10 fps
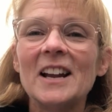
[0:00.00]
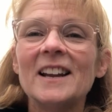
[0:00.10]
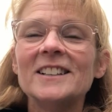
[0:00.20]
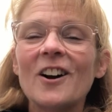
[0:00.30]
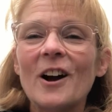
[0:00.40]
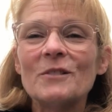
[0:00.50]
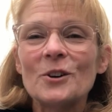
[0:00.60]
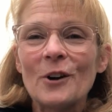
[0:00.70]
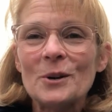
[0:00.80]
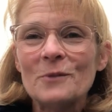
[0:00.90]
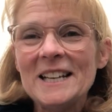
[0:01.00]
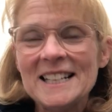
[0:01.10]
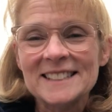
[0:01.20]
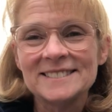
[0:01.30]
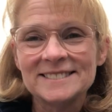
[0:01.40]
Y'all have a great
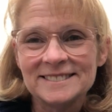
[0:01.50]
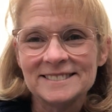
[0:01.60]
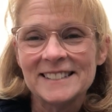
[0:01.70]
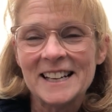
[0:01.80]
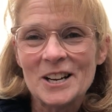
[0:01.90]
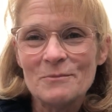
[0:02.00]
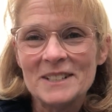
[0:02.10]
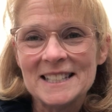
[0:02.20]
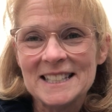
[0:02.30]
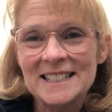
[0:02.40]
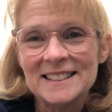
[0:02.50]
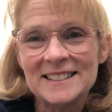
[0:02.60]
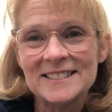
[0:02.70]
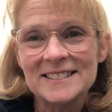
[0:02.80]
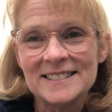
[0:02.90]
week, and I hope to see you
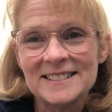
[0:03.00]
soon.